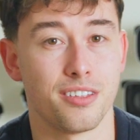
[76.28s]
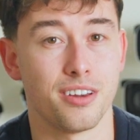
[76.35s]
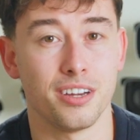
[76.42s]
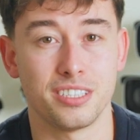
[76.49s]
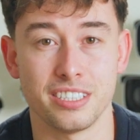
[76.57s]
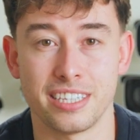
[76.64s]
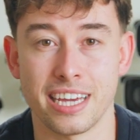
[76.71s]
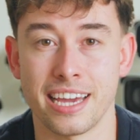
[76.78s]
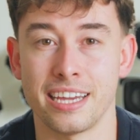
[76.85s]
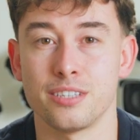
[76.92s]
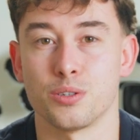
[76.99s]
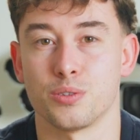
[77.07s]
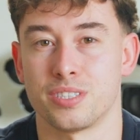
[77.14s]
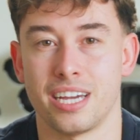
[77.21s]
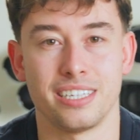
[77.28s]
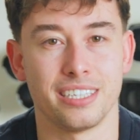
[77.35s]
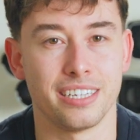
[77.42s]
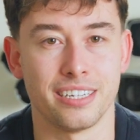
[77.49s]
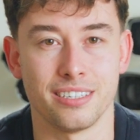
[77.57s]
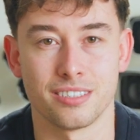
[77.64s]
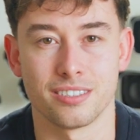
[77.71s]
30 days or 10
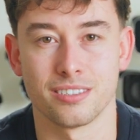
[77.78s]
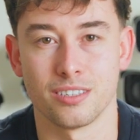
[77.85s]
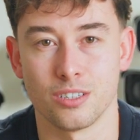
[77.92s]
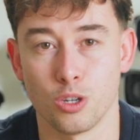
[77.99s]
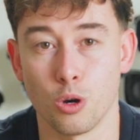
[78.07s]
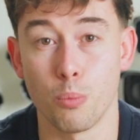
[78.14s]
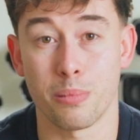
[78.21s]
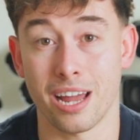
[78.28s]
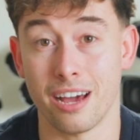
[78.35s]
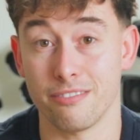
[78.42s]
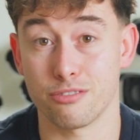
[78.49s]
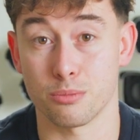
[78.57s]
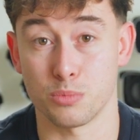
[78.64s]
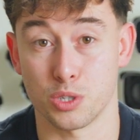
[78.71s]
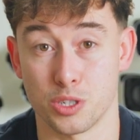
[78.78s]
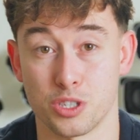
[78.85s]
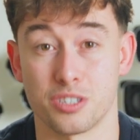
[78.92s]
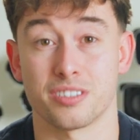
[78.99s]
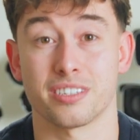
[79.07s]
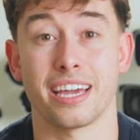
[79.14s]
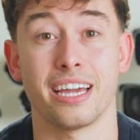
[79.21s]
years, your platform should
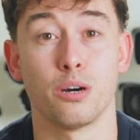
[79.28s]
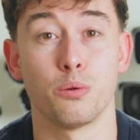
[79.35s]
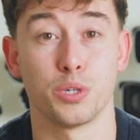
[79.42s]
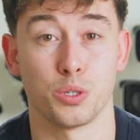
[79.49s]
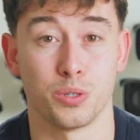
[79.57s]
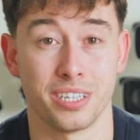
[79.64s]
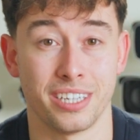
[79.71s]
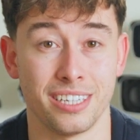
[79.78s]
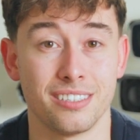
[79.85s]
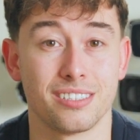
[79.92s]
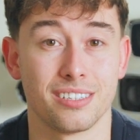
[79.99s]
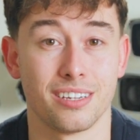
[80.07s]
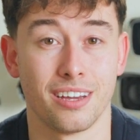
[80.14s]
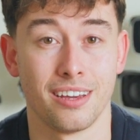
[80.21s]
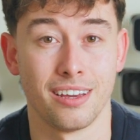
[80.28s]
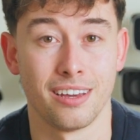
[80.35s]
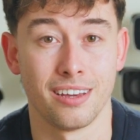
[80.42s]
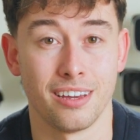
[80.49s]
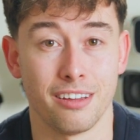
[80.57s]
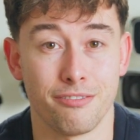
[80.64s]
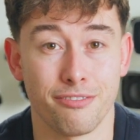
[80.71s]
scale with your needs.
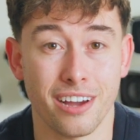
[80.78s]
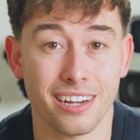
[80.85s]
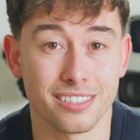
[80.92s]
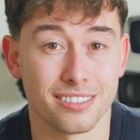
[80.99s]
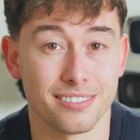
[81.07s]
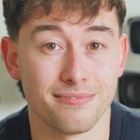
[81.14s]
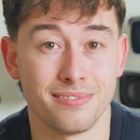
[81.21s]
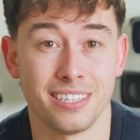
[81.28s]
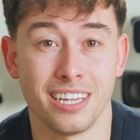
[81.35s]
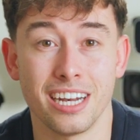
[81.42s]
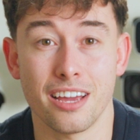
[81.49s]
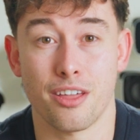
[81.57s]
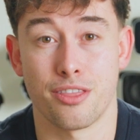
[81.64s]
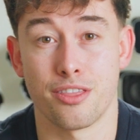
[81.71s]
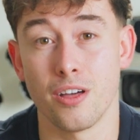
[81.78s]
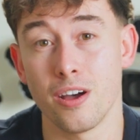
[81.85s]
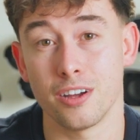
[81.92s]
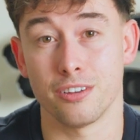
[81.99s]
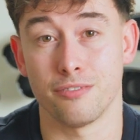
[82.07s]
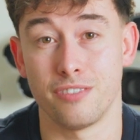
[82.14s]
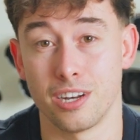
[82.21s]
In fact, nearly a
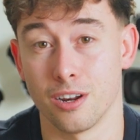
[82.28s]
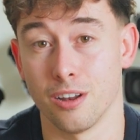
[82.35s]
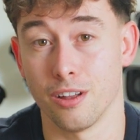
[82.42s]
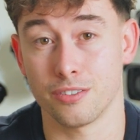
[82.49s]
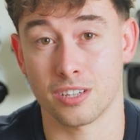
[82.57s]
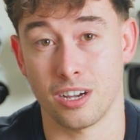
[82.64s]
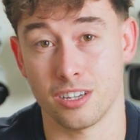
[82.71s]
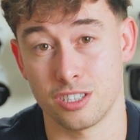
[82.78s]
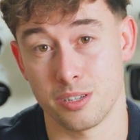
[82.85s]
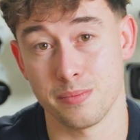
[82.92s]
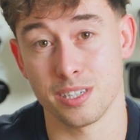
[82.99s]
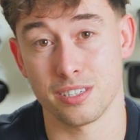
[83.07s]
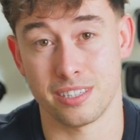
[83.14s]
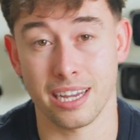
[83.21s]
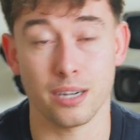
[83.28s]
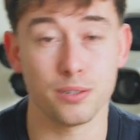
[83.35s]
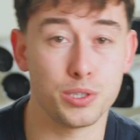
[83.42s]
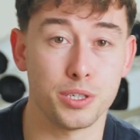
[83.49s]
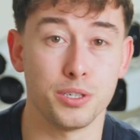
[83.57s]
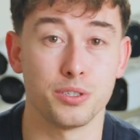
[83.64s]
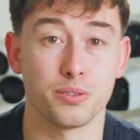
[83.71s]
third of Videoloft customers now
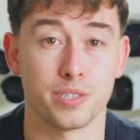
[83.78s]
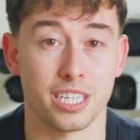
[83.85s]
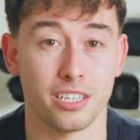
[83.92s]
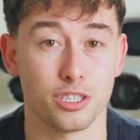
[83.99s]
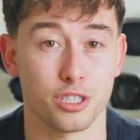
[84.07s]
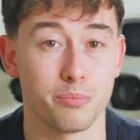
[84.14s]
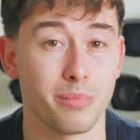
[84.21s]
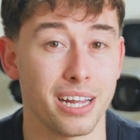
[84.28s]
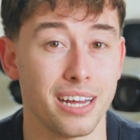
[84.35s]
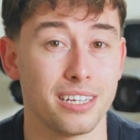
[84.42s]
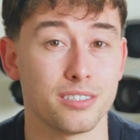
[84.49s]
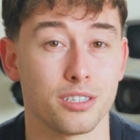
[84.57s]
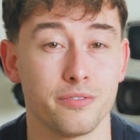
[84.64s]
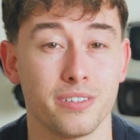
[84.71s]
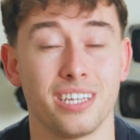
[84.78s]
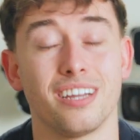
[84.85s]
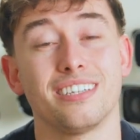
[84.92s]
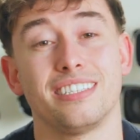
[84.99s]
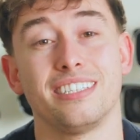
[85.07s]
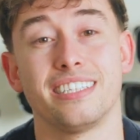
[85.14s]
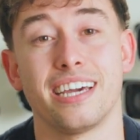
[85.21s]
choose retention plans over
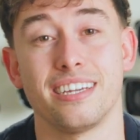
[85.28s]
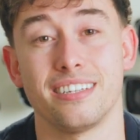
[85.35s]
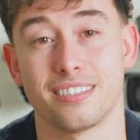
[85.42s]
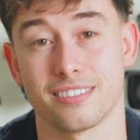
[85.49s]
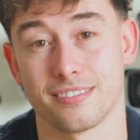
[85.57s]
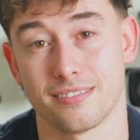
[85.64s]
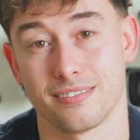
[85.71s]
90 days.